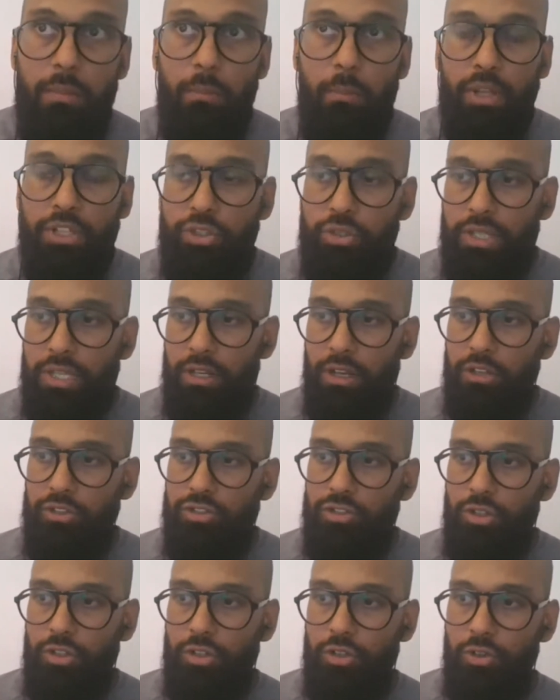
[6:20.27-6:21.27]
But you can
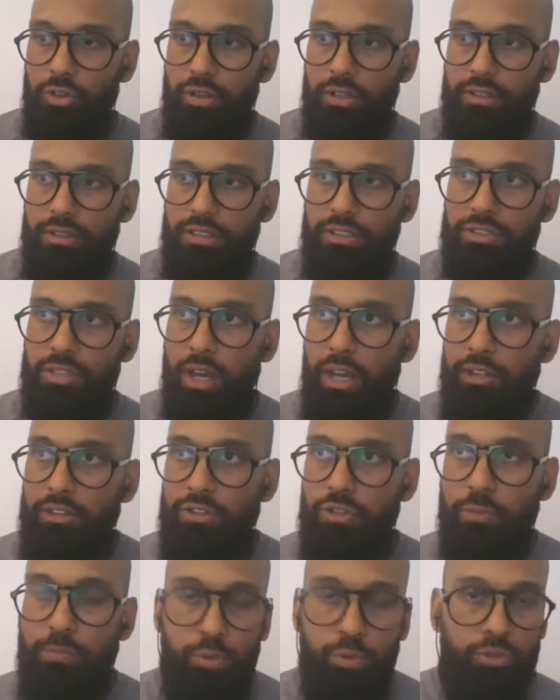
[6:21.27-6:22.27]
also decide
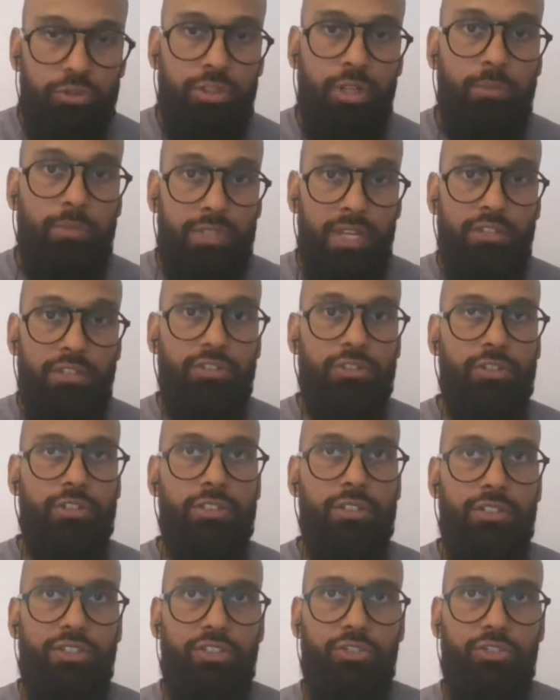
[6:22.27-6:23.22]
to put some sensors in the